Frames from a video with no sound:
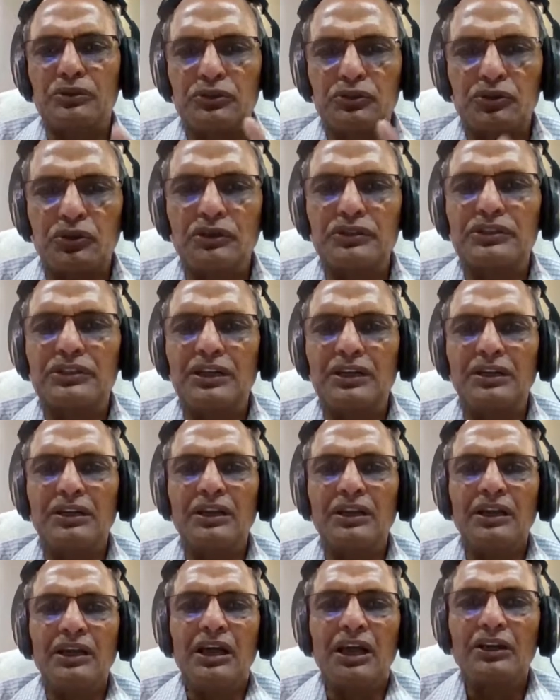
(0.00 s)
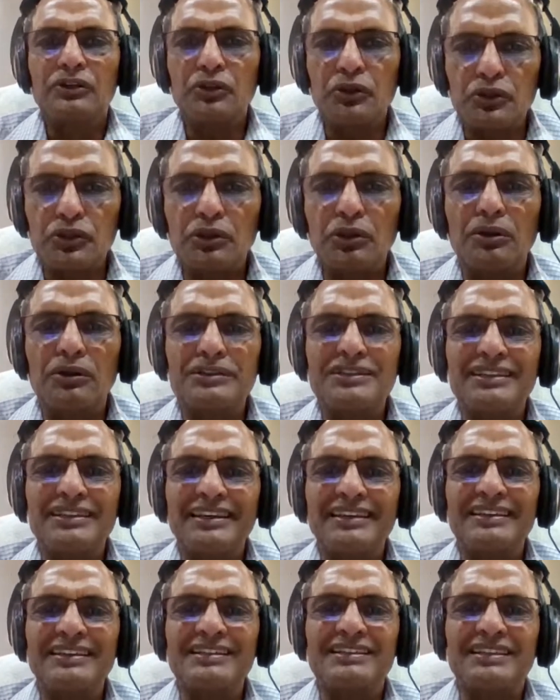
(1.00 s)
your sociology
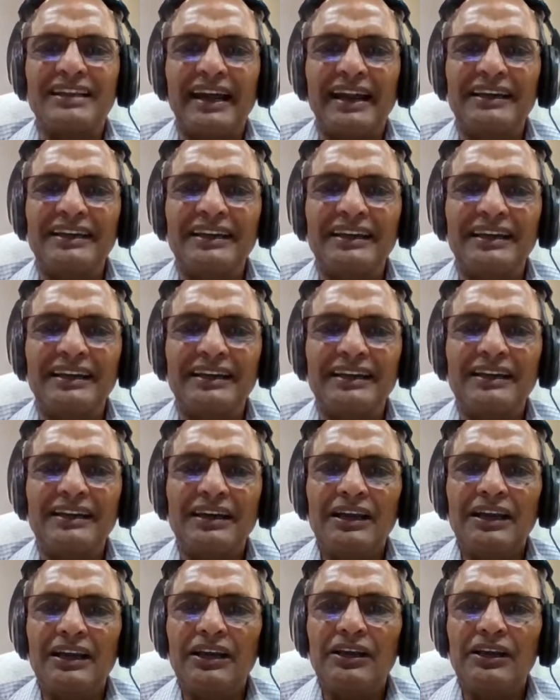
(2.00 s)
understanding,